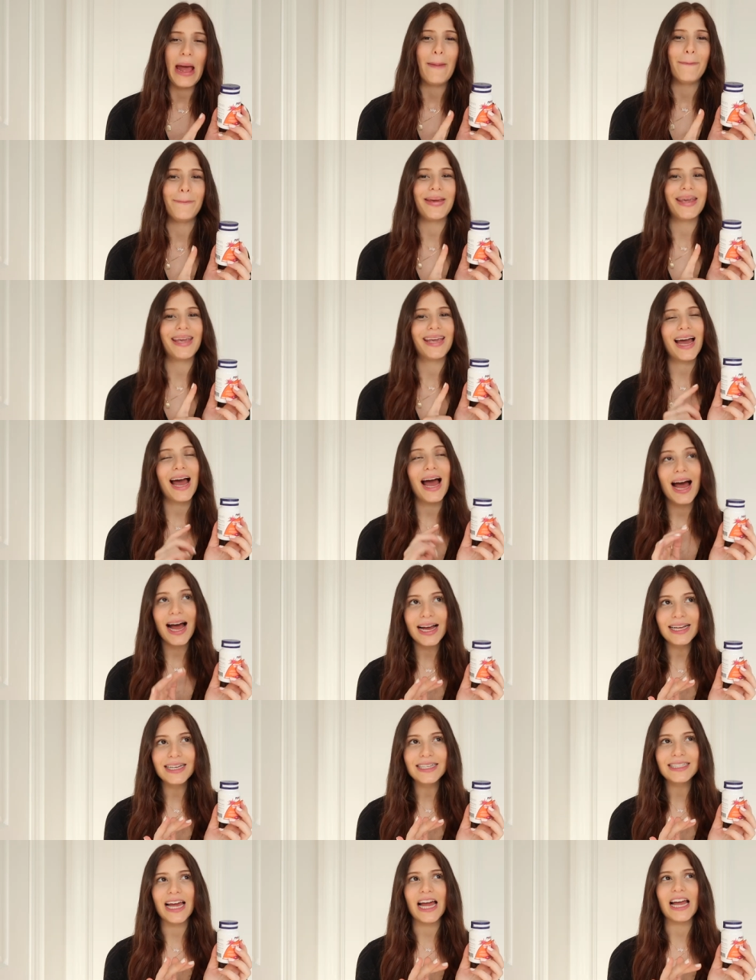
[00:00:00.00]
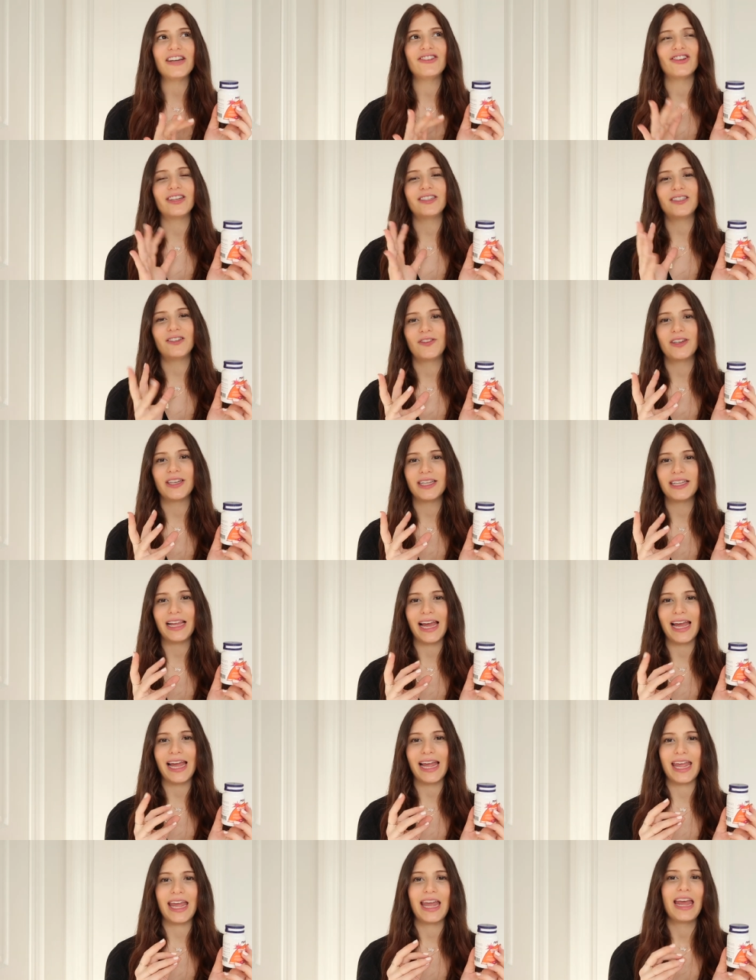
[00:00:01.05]
because I just feel
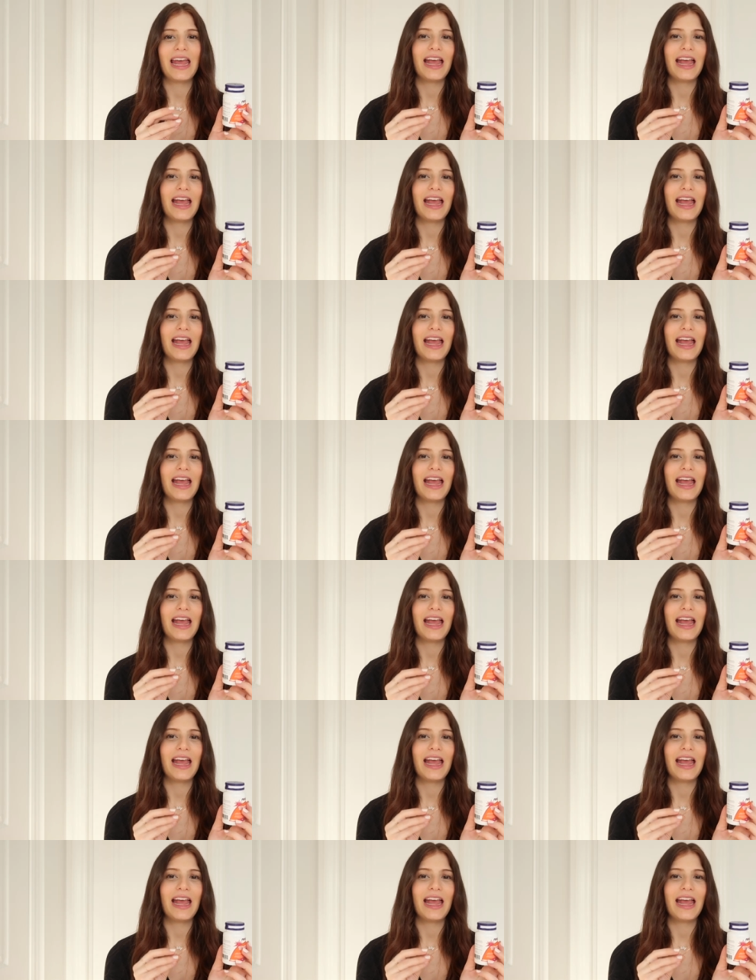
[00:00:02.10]
like